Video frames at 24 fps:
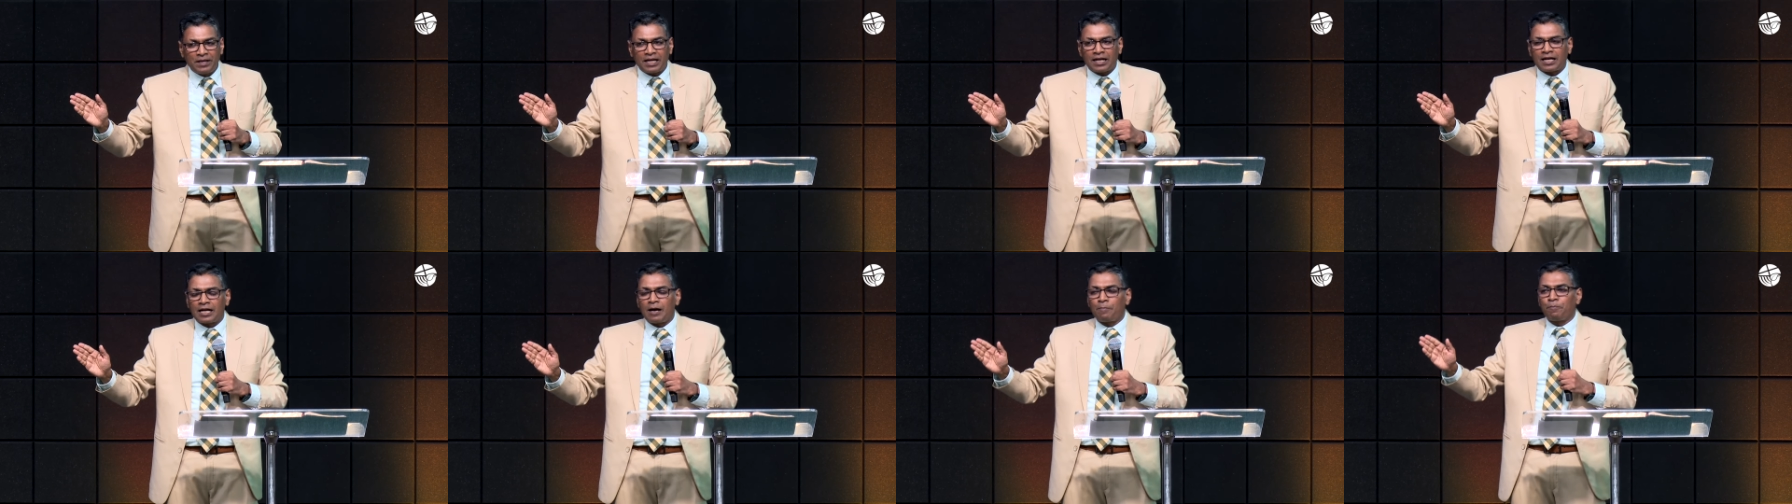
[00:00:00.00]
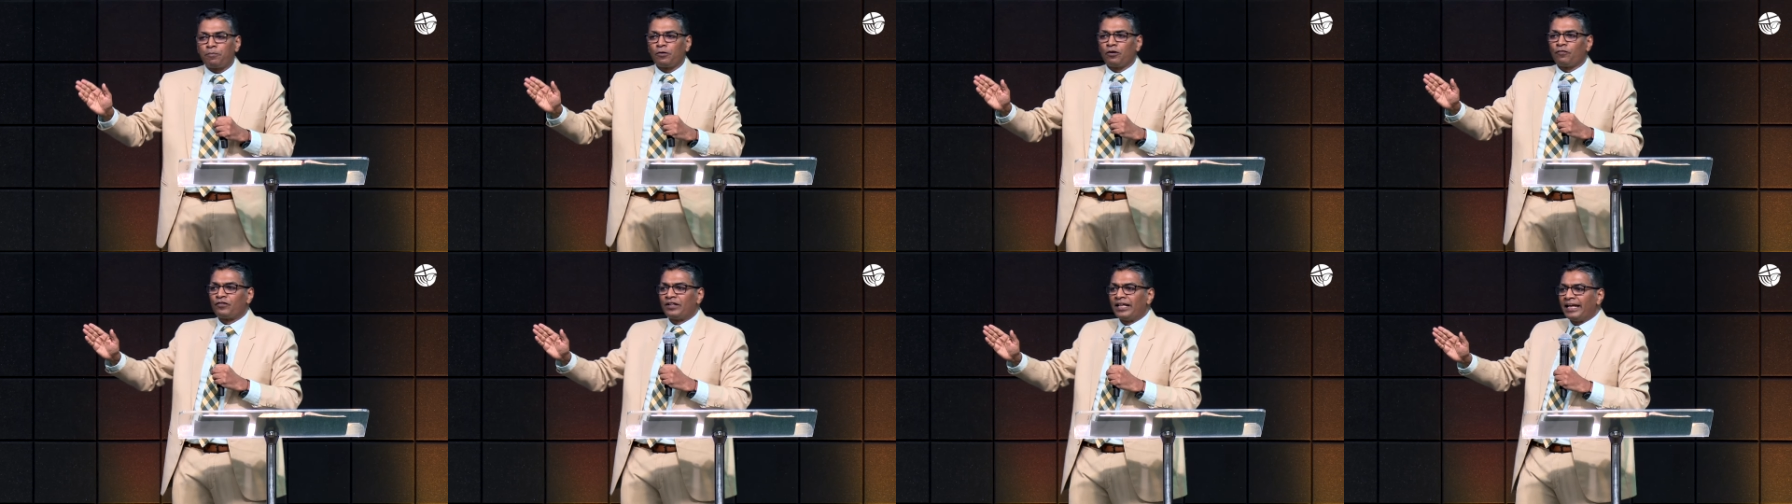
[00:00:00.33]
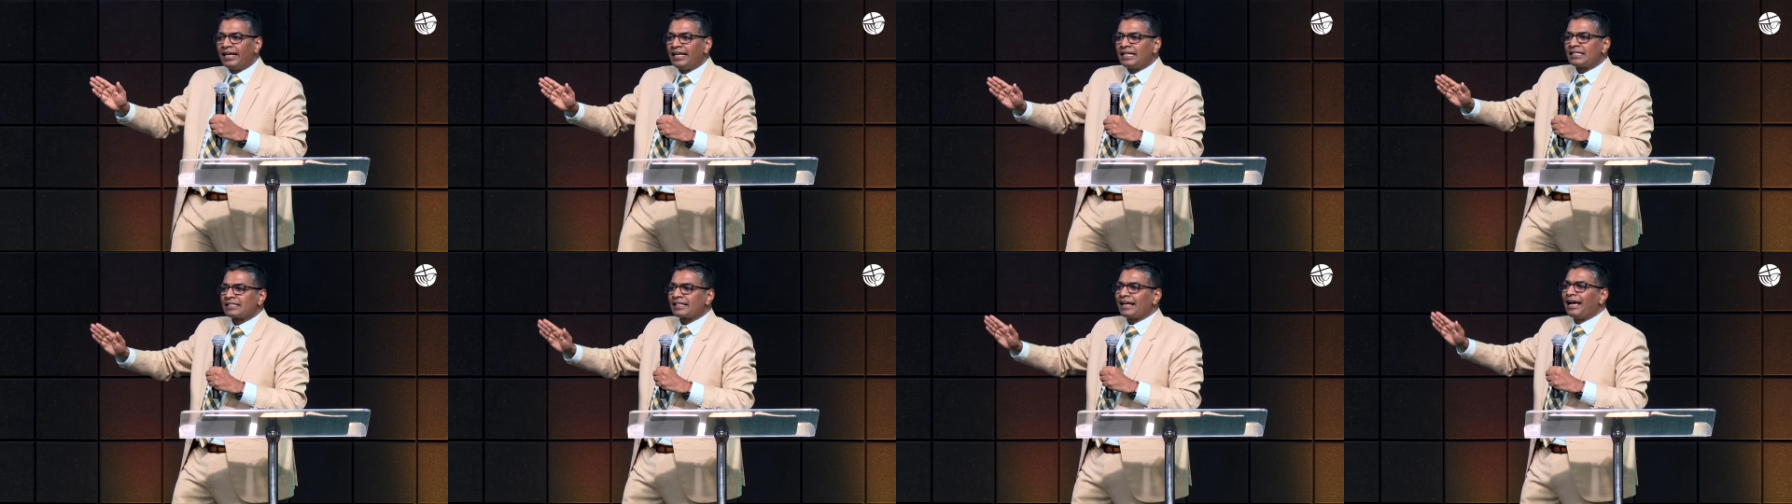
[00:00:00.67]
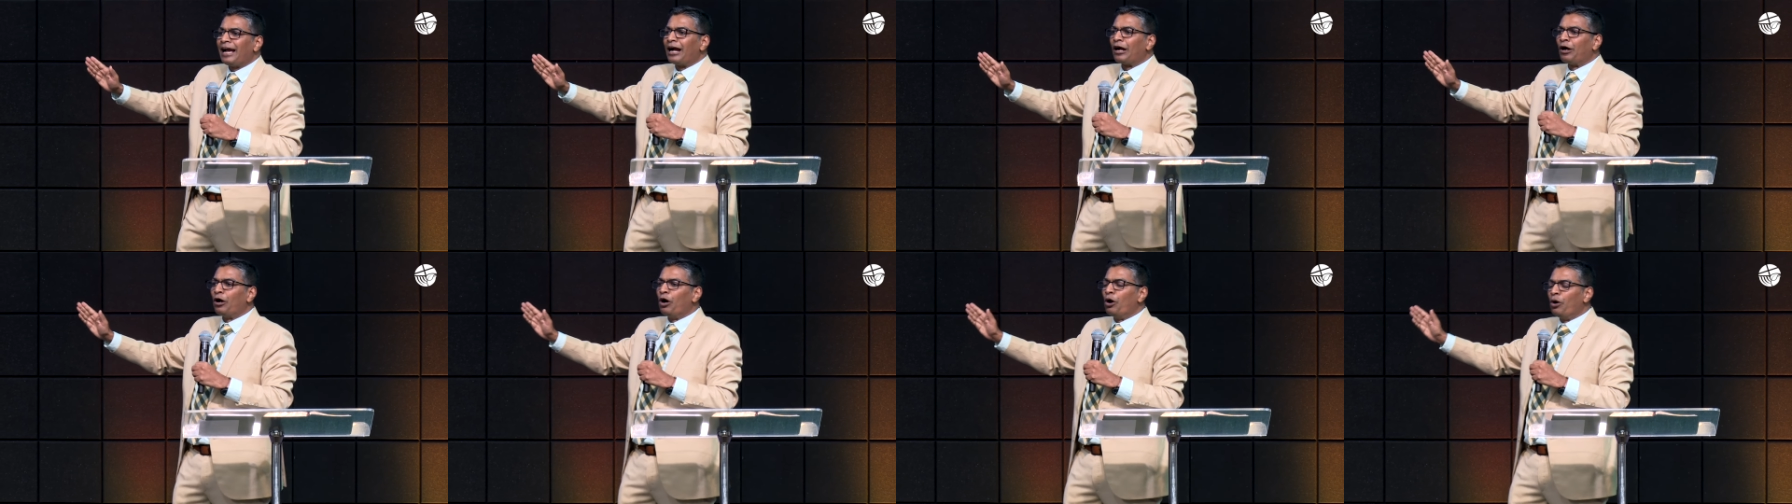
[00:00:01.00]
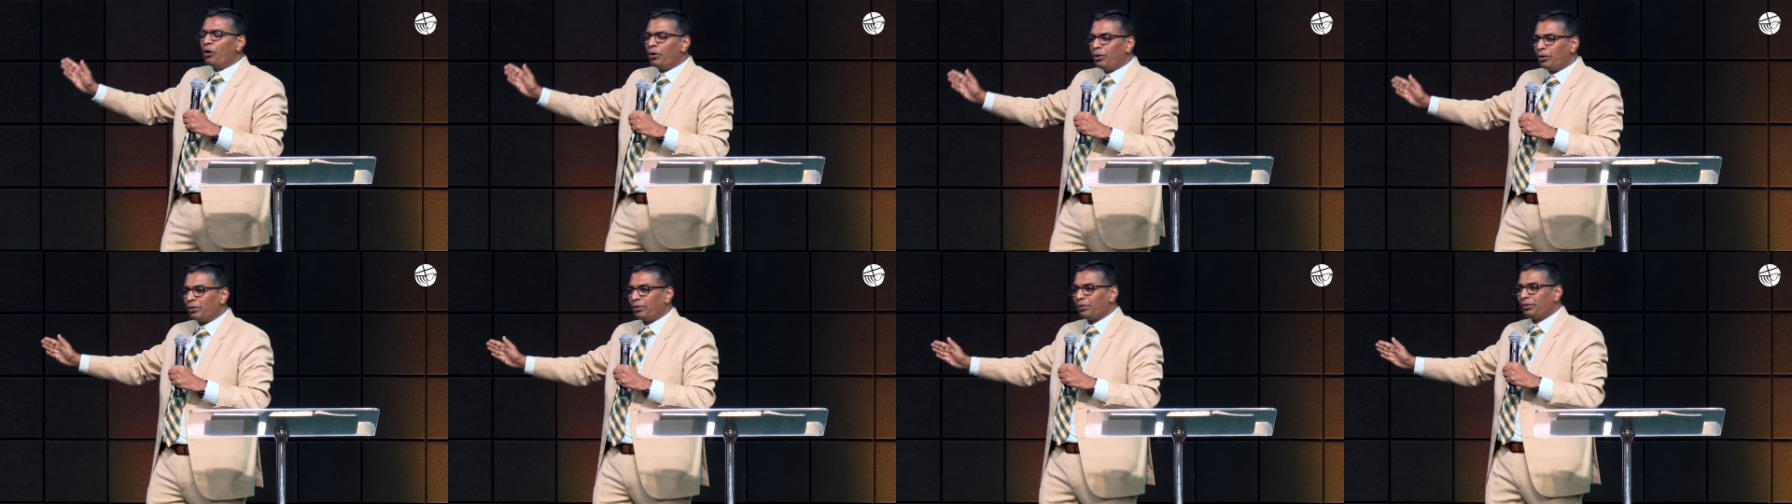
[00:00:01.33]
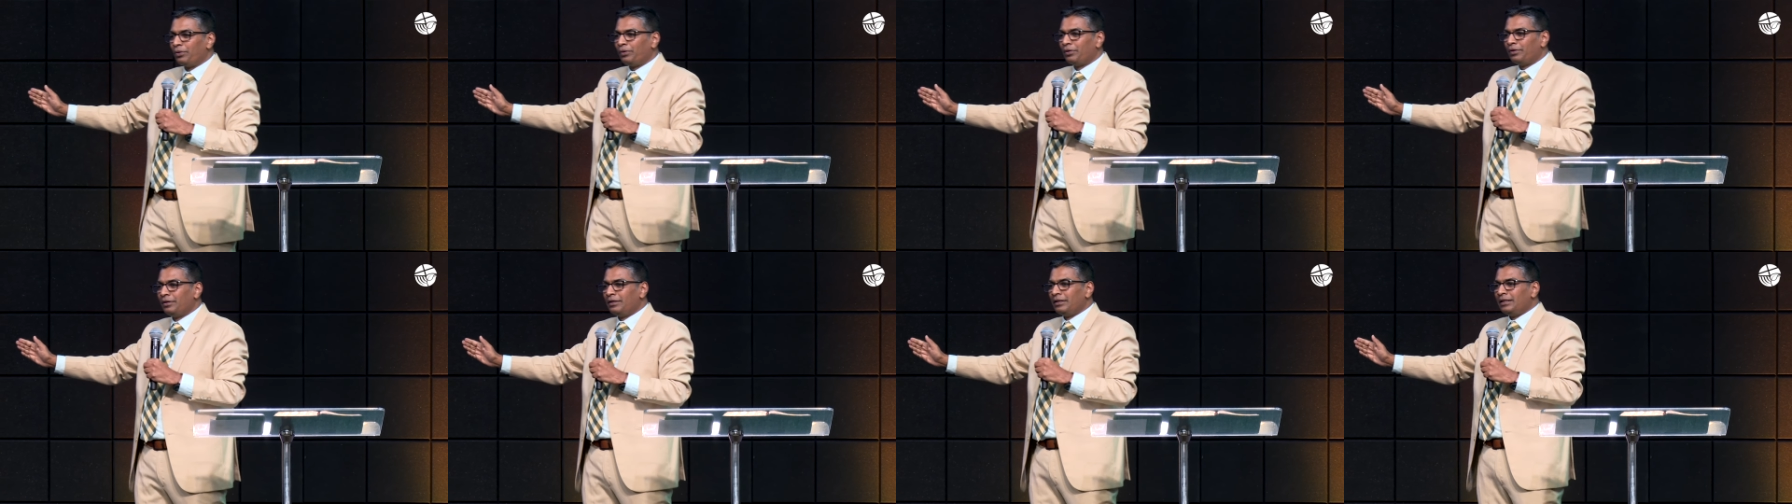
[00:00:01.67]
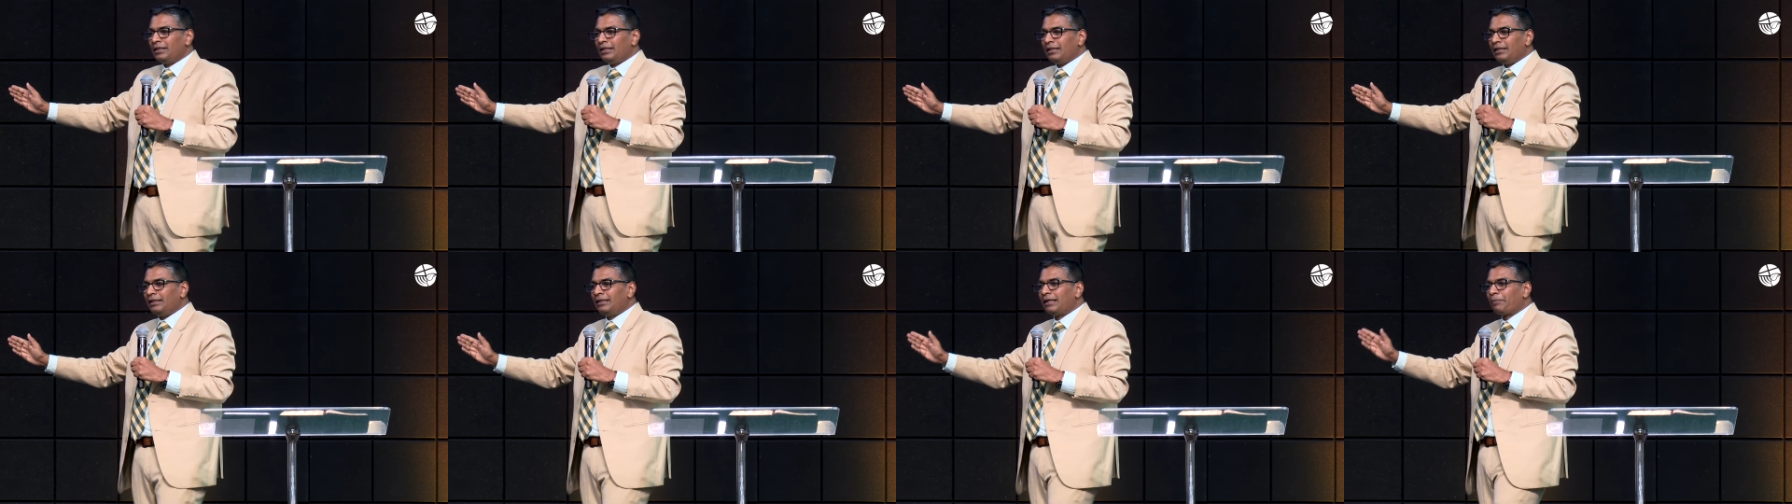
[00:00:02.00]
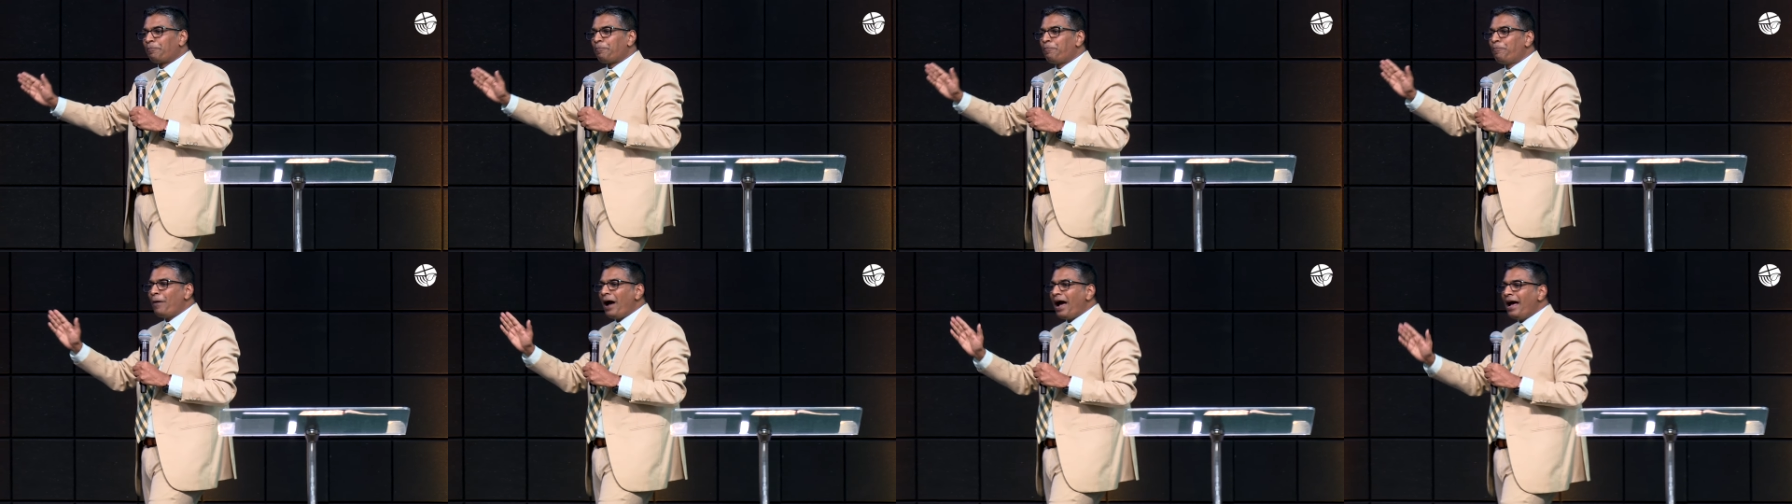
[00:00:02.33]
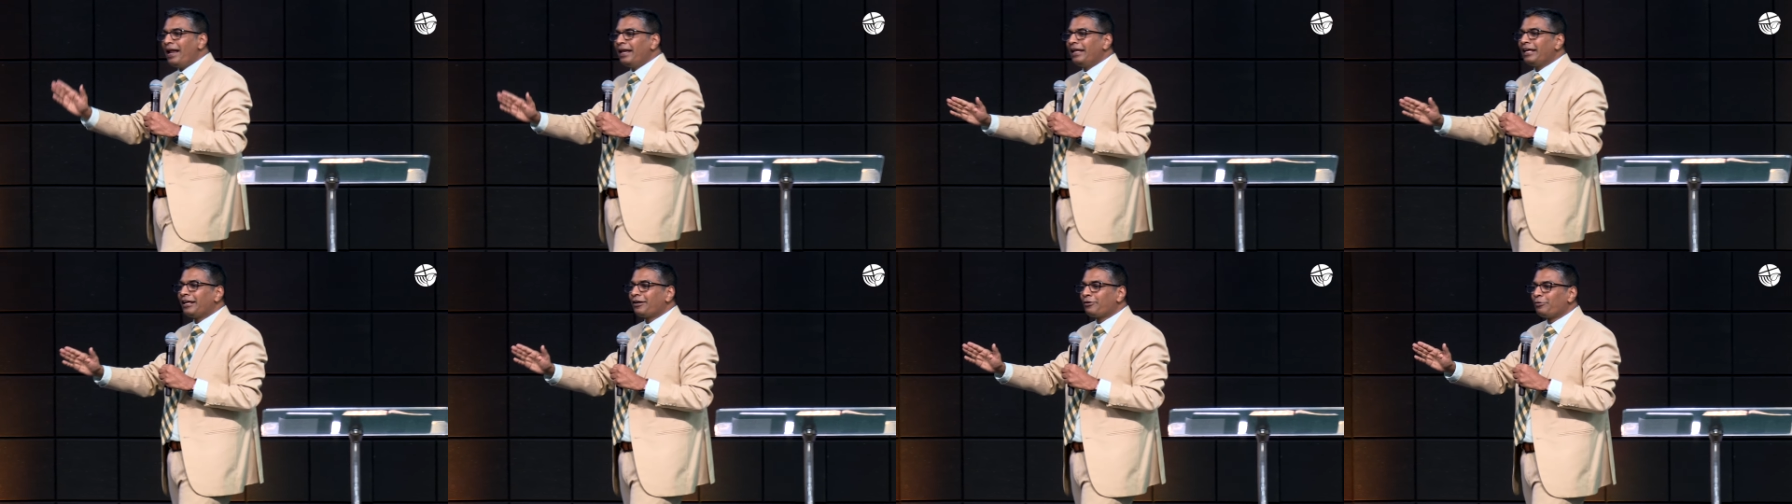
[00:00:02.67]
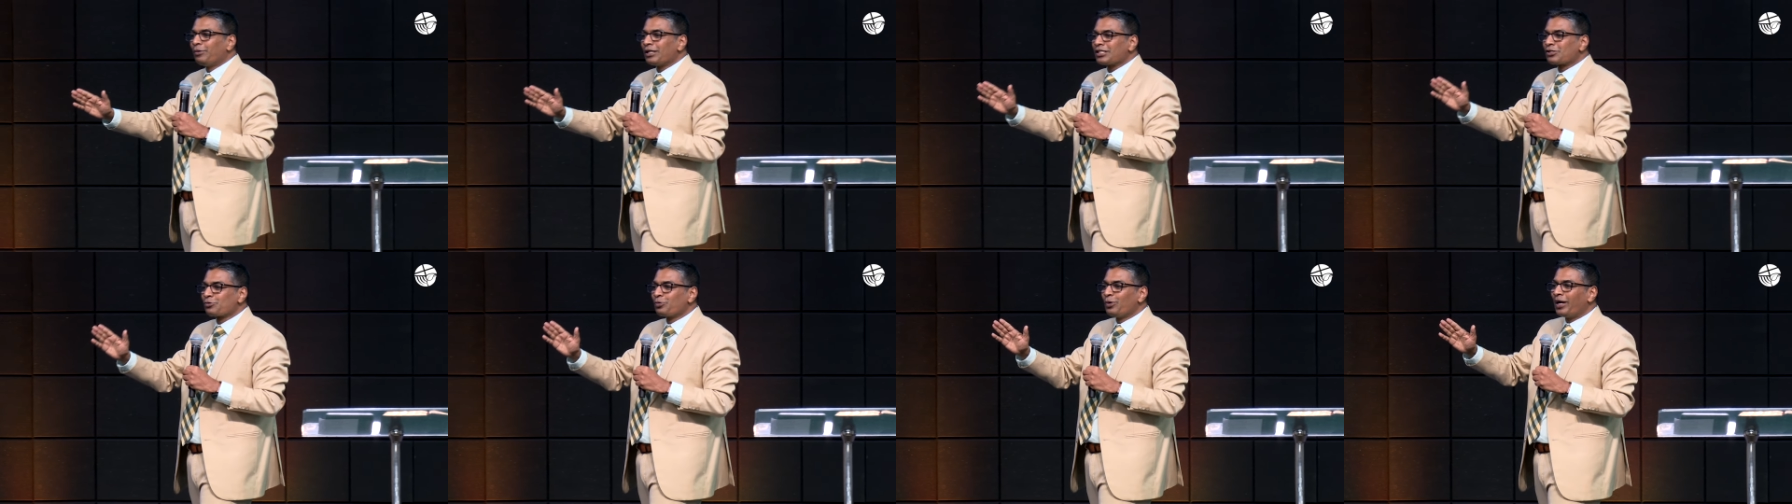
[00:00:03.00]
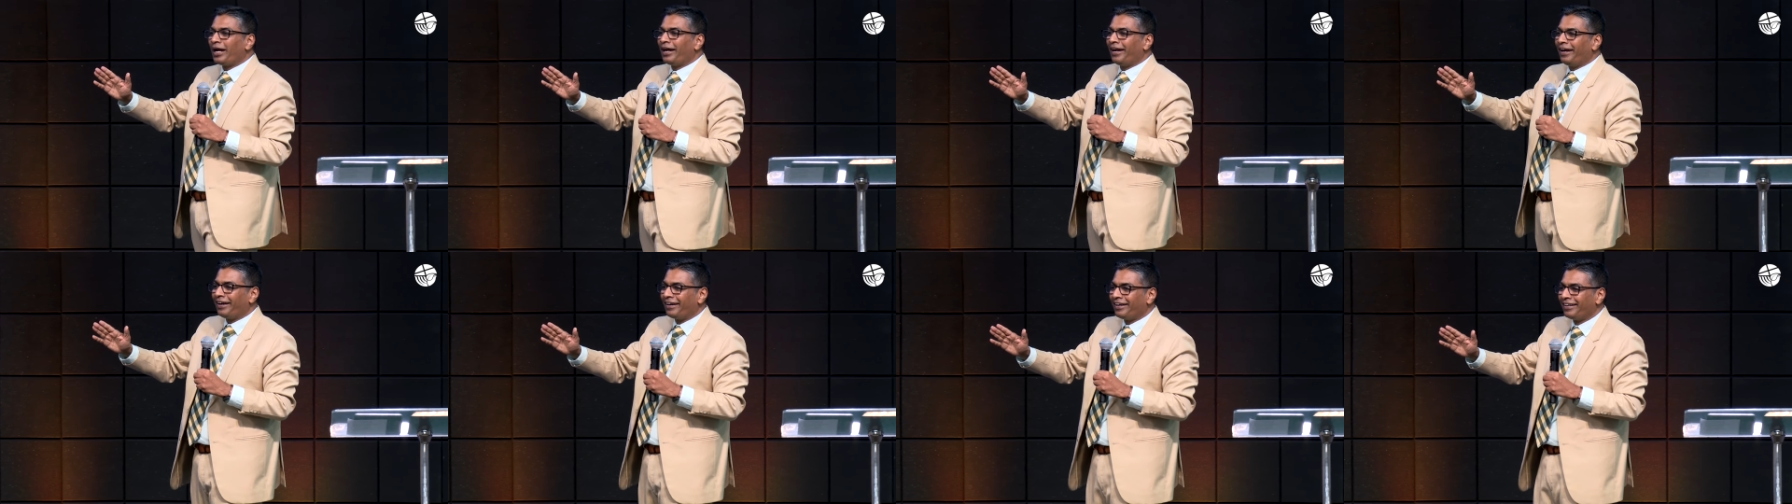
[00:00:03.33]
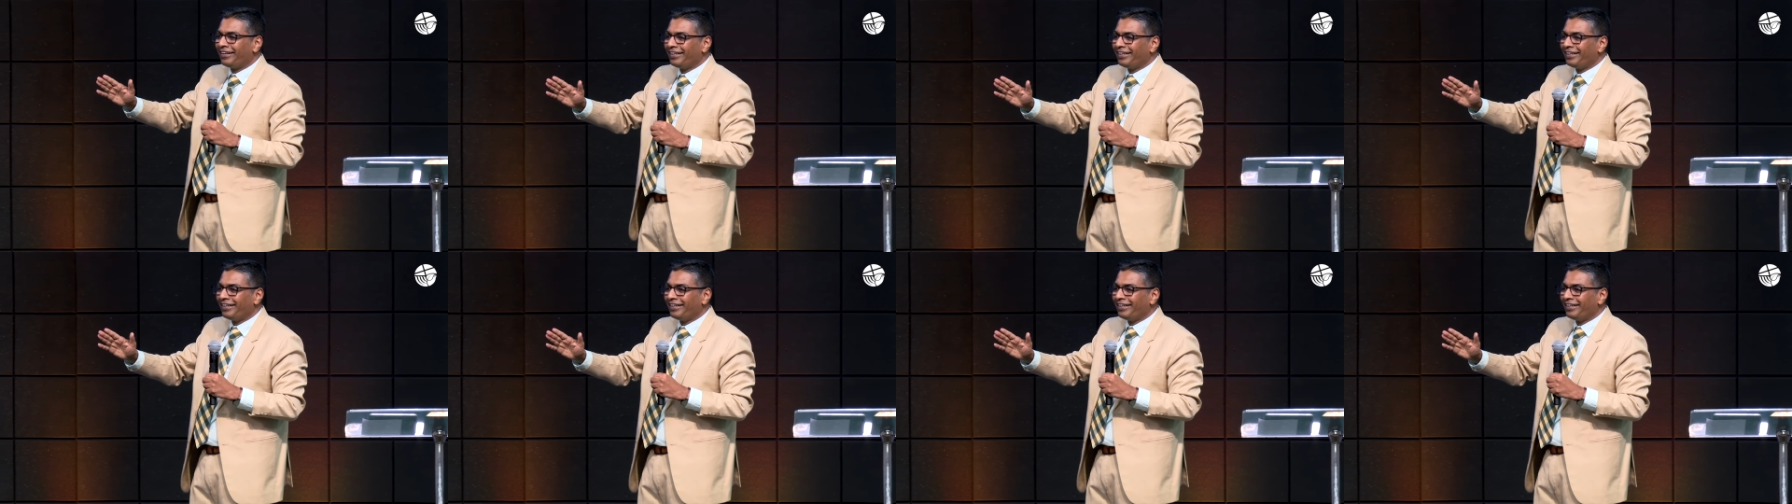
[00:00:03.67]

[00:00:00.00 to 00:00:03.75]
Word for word: a couple of days ago, the panic was where?